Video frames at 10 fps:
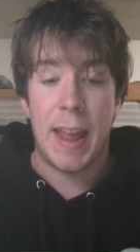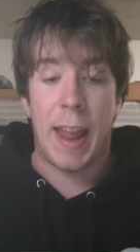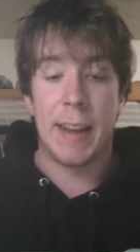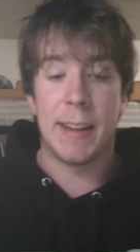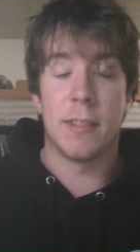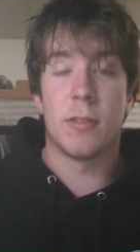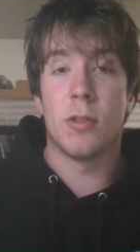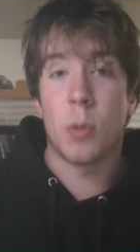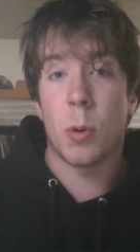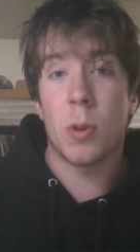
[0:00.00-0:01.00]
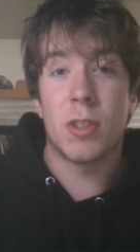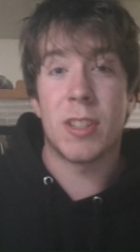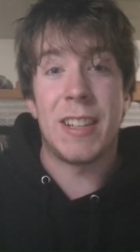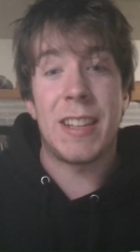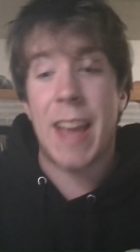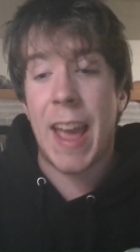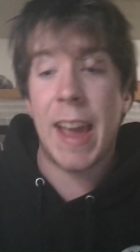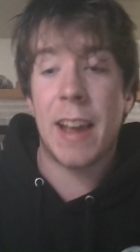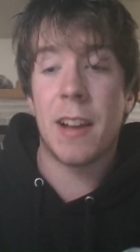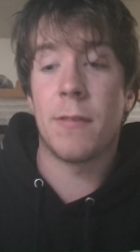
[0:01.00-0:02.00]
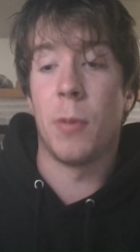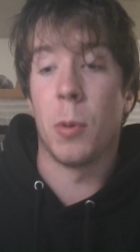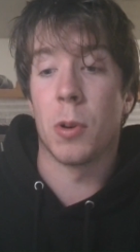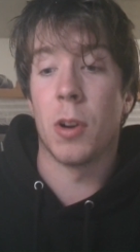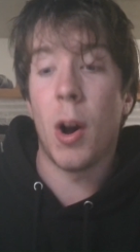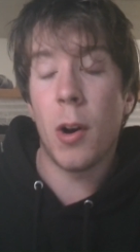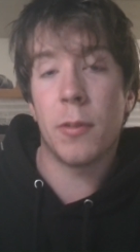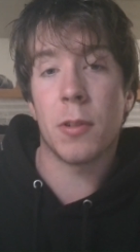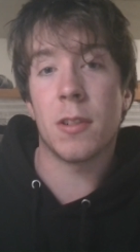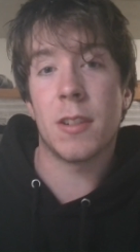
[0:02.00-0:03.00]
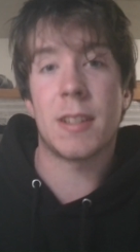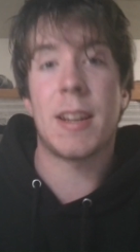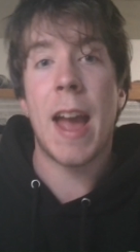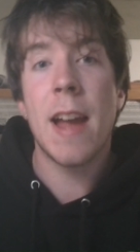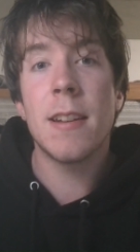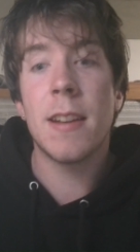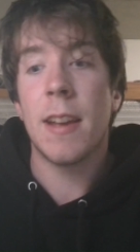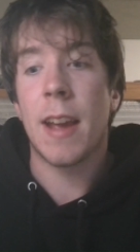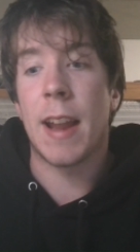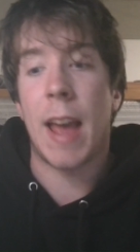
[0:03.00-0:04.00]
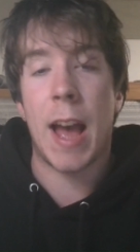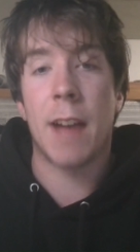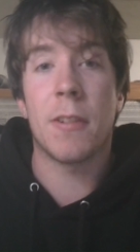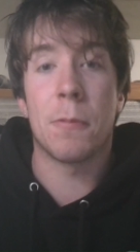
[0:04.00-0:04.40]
and it is Georges Niang for over 10 and a half